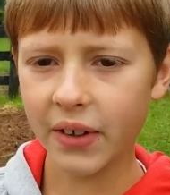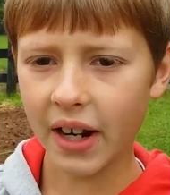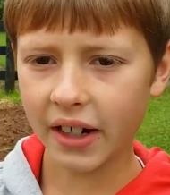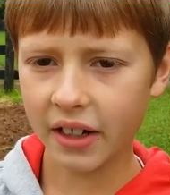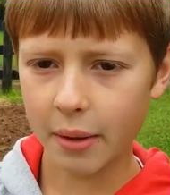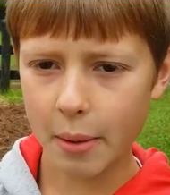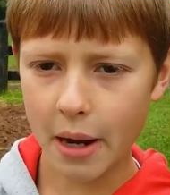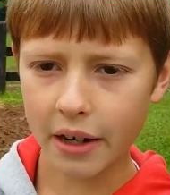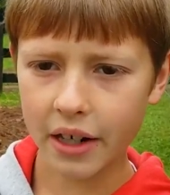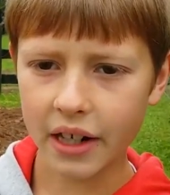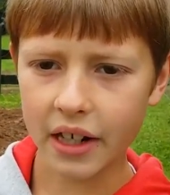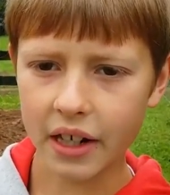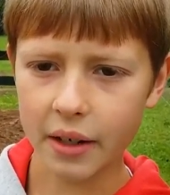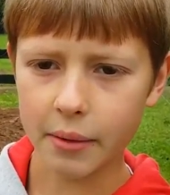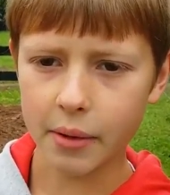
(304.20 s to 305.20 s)
fact about
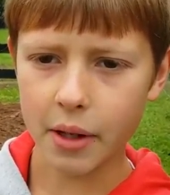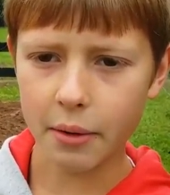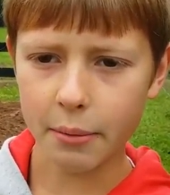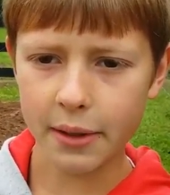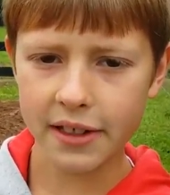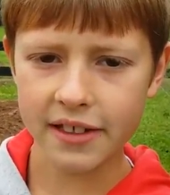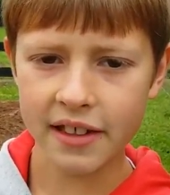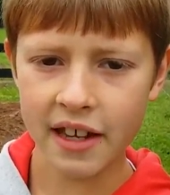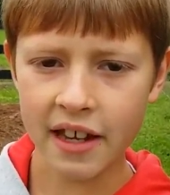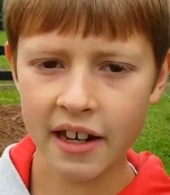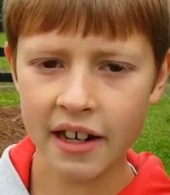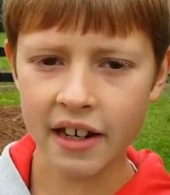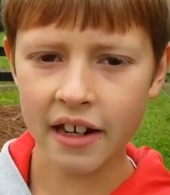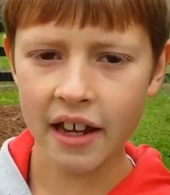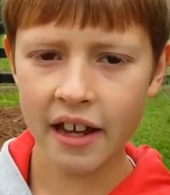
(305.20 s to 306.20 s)
Cantaloupe is that
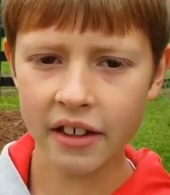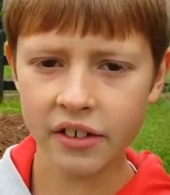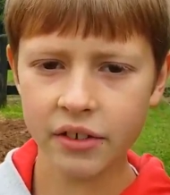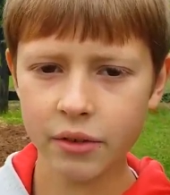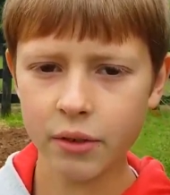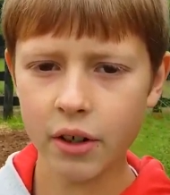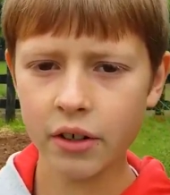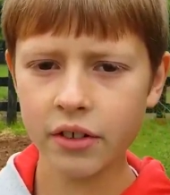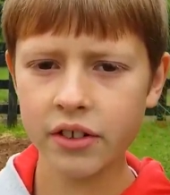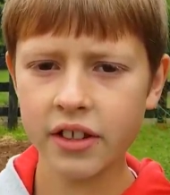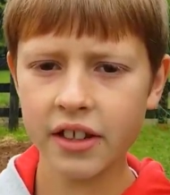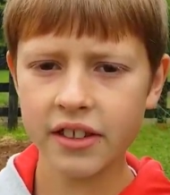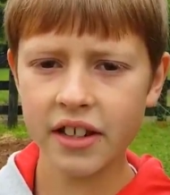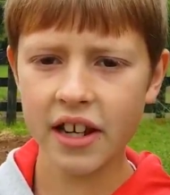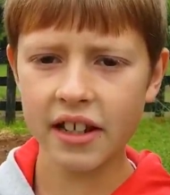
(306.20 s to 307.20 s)
it has grown
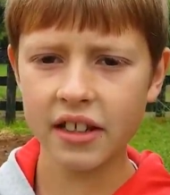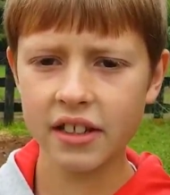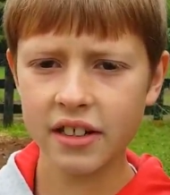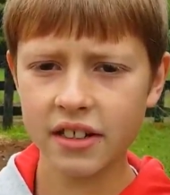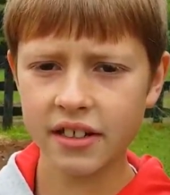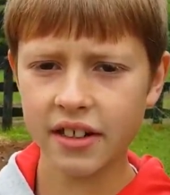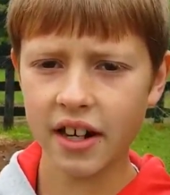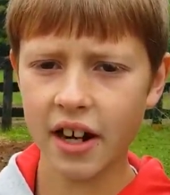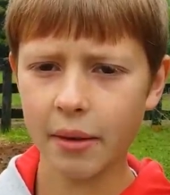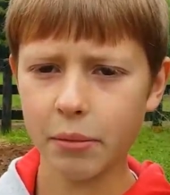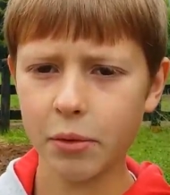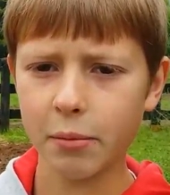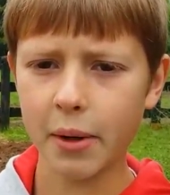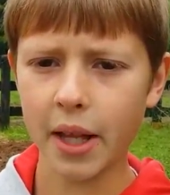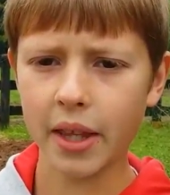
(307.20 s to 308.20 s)
since ancient
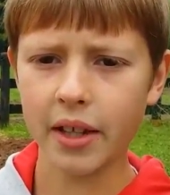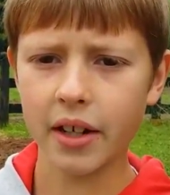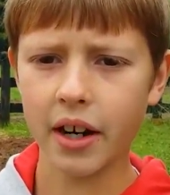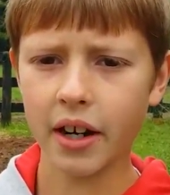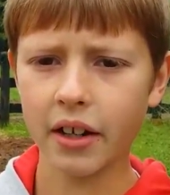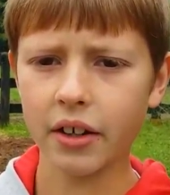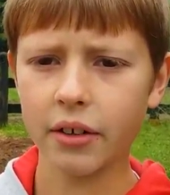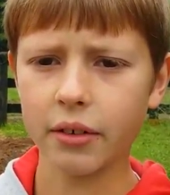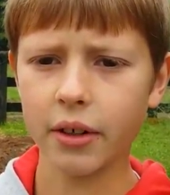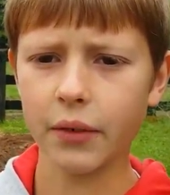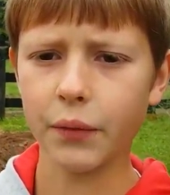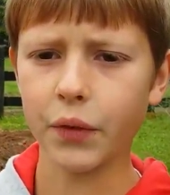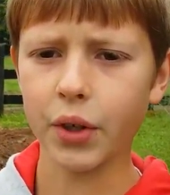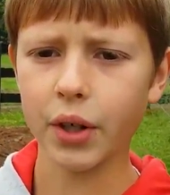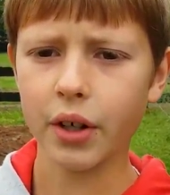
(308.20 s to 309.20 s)
times by the Nile
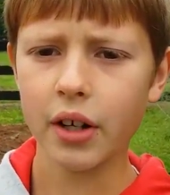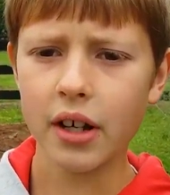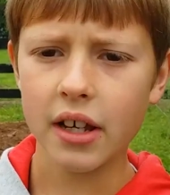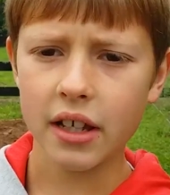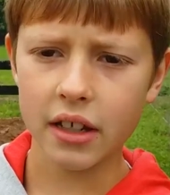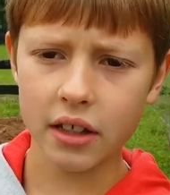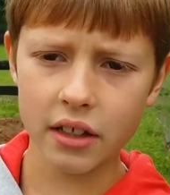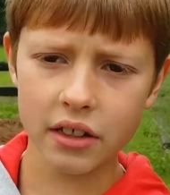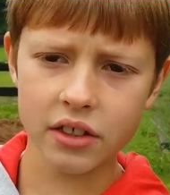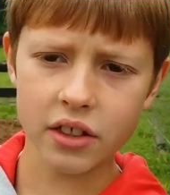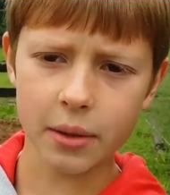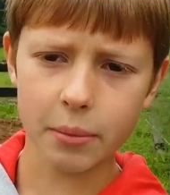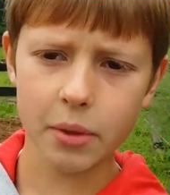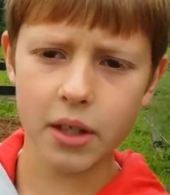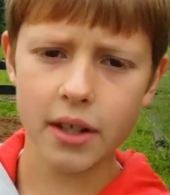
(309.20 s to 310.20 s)
River in
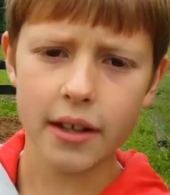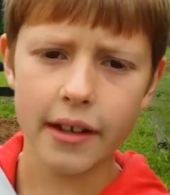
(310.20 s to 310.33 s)
Egypt.